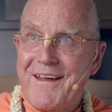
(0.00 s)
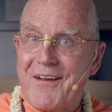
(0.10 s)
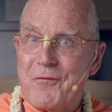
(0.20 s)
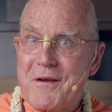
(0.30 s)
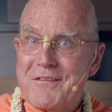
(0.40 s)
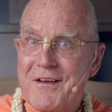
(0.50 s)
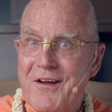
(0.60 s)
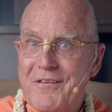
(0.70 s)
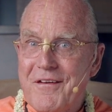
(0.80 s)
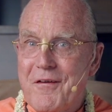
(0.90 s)
and reached
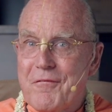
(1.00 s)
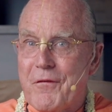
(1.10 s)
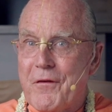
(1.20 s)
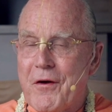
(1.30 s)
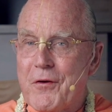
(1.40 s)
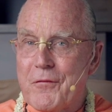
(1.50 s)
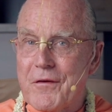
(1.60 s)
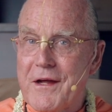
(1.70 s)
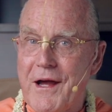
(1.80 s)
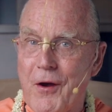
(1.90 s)
out for the udder of a
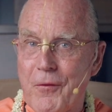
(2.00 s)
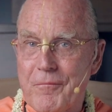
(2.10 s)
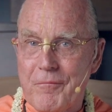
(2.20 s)
cow.